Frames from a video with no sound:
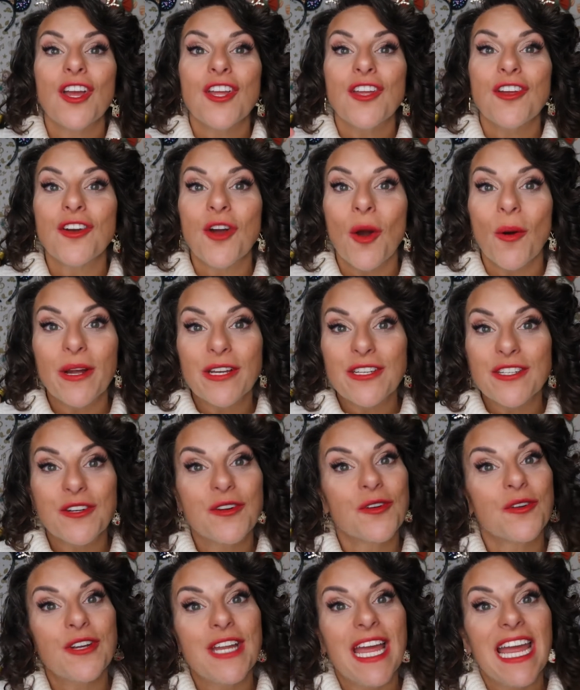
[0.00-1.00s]
You're going to
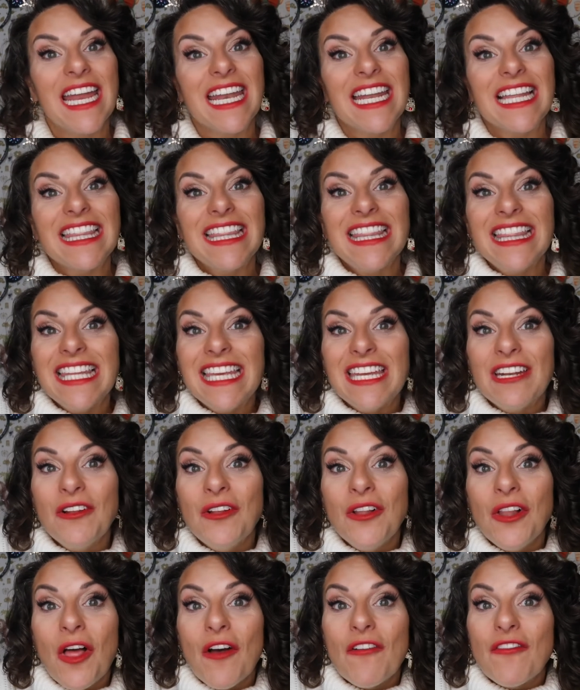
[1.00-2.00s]
create
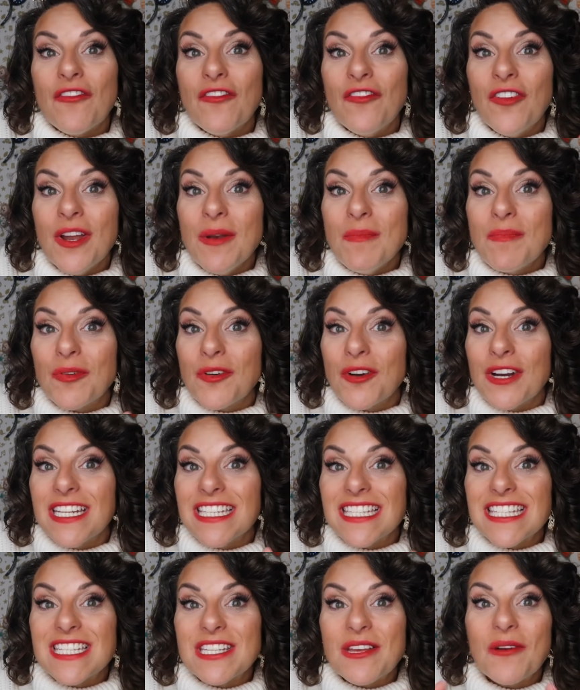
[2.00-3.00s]
little
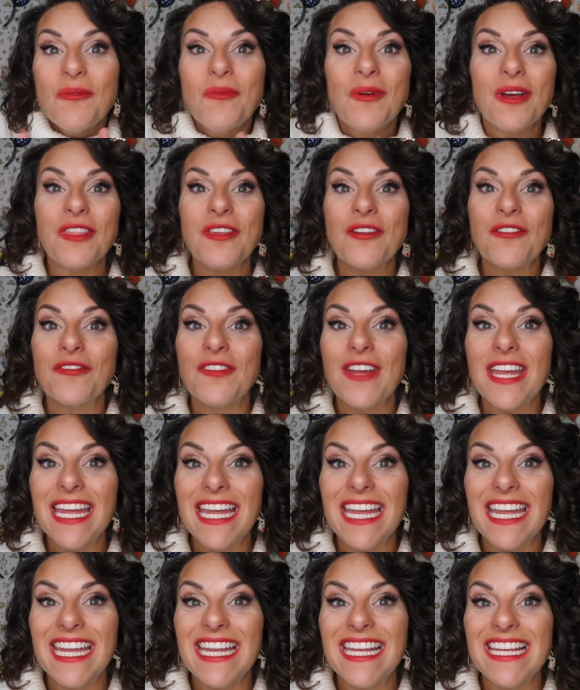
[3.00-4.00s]
footprints with your
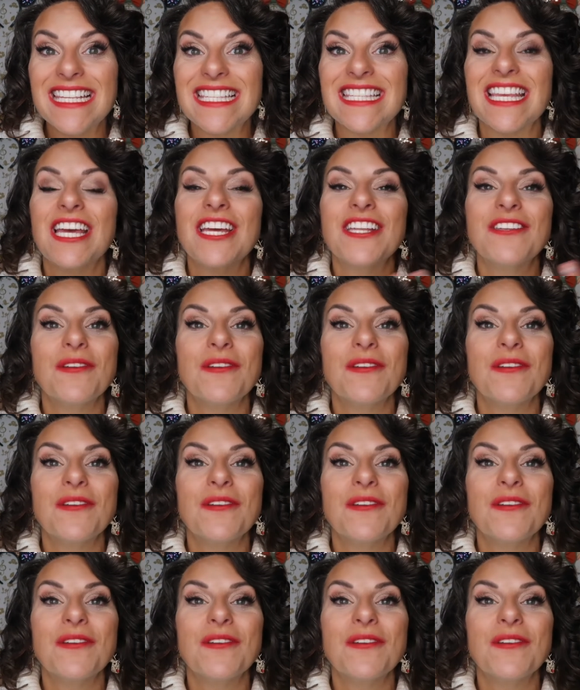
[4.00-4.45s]
fingies